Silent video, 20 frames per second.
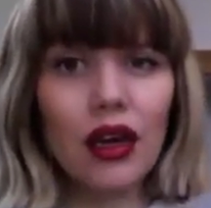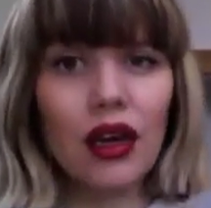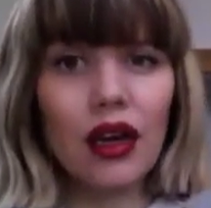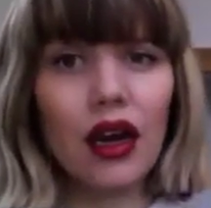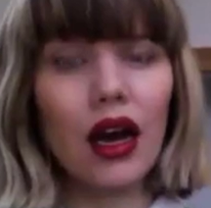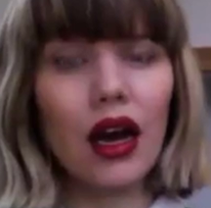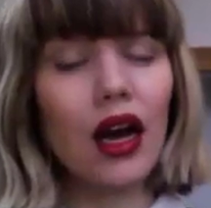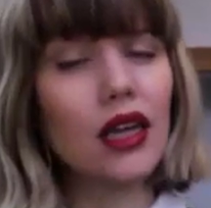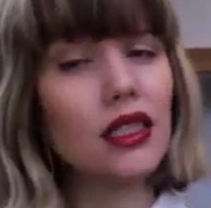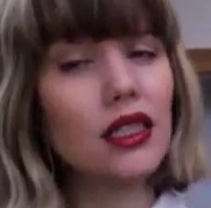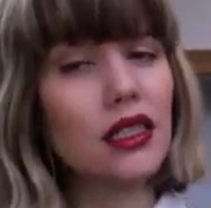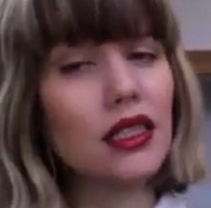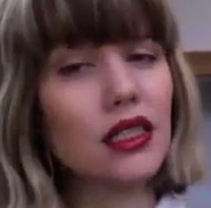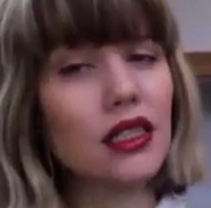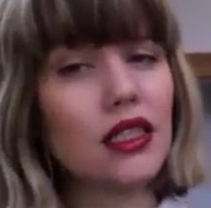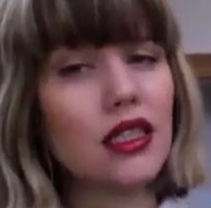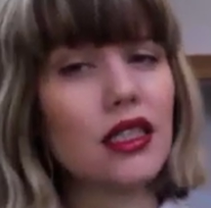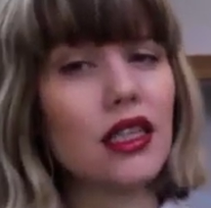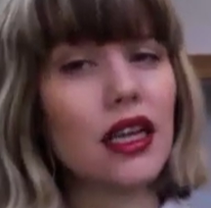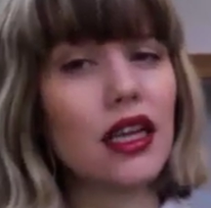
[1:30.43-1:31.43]

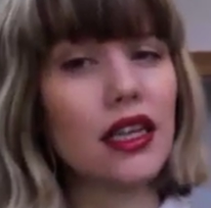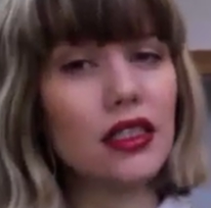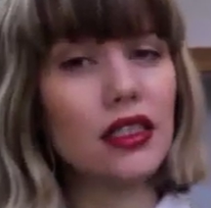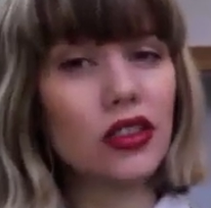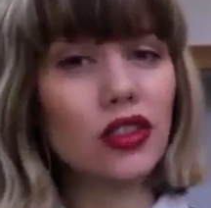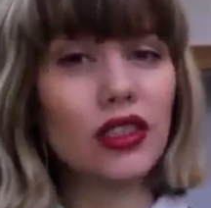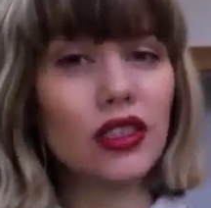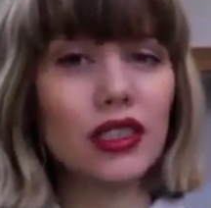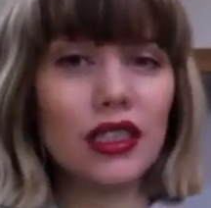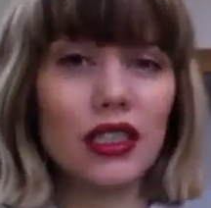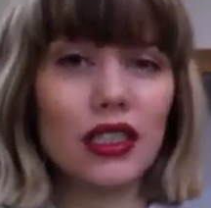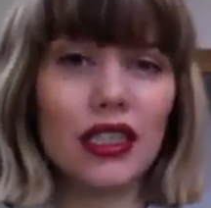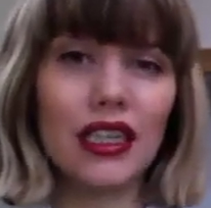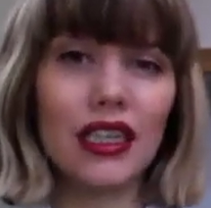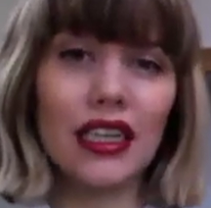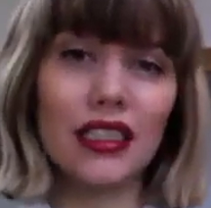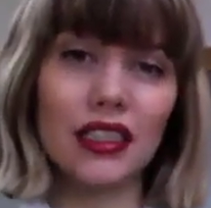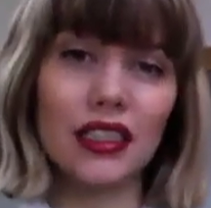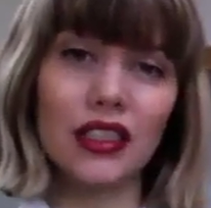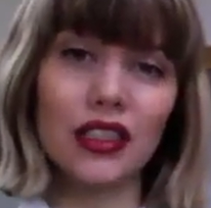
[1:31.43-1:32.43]
Artists interested in
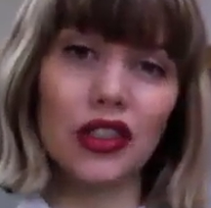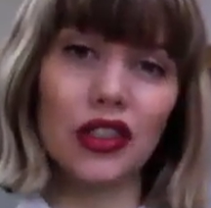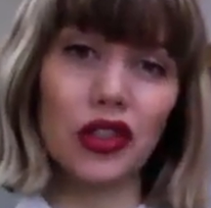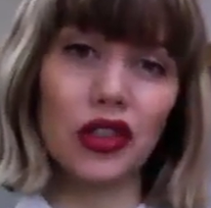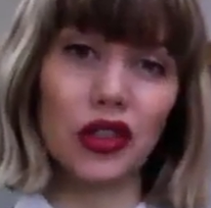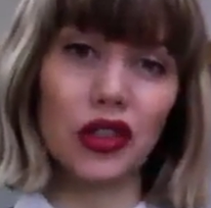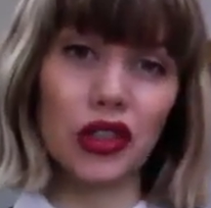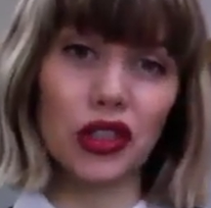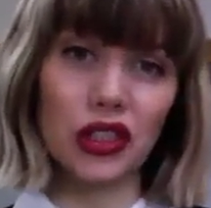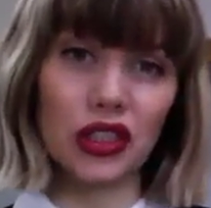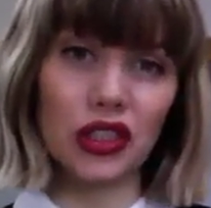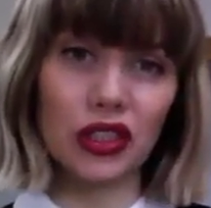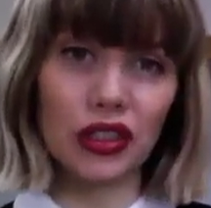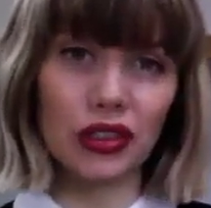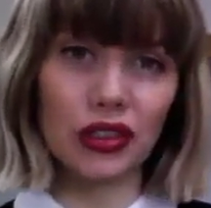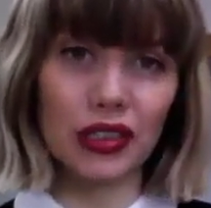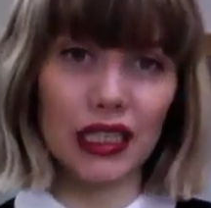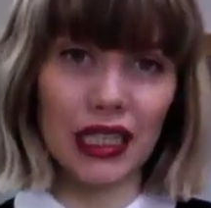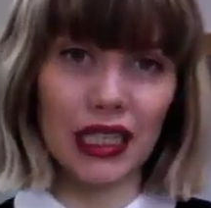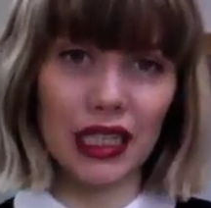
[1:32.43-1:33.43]
institutional
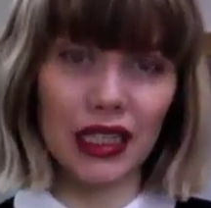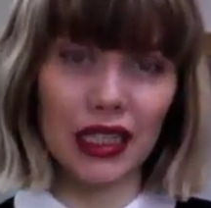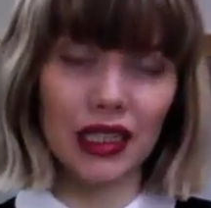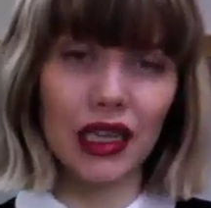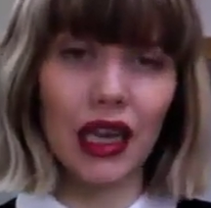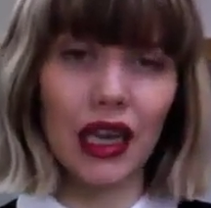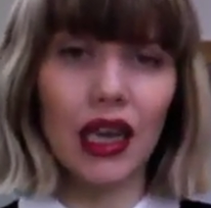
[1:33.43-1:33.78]
critique